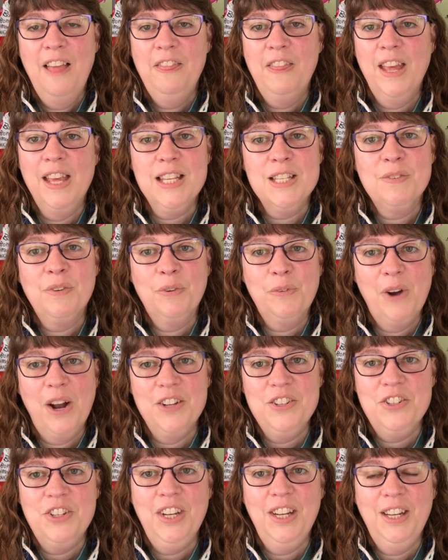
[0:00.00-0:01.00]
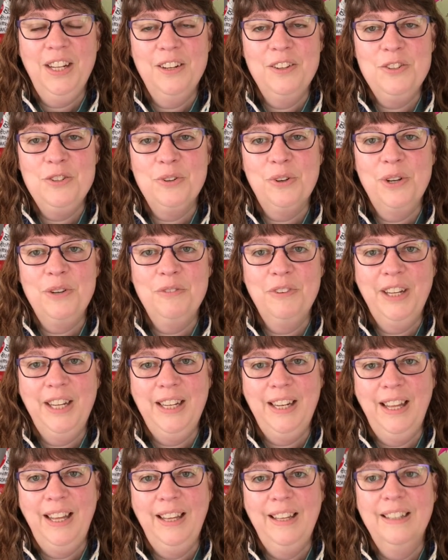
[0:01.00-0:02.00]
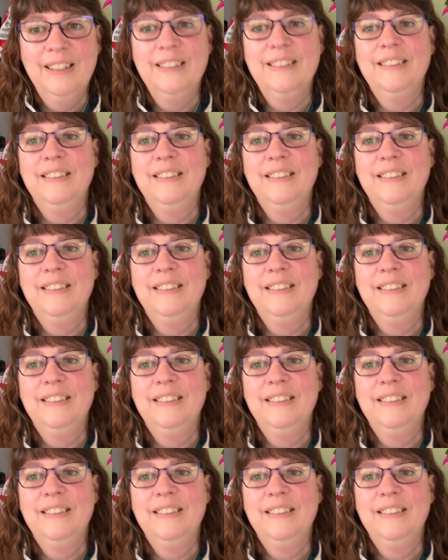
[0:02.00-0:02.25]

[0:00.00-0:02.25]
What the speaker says: Thanks for watching, and enjoy reading.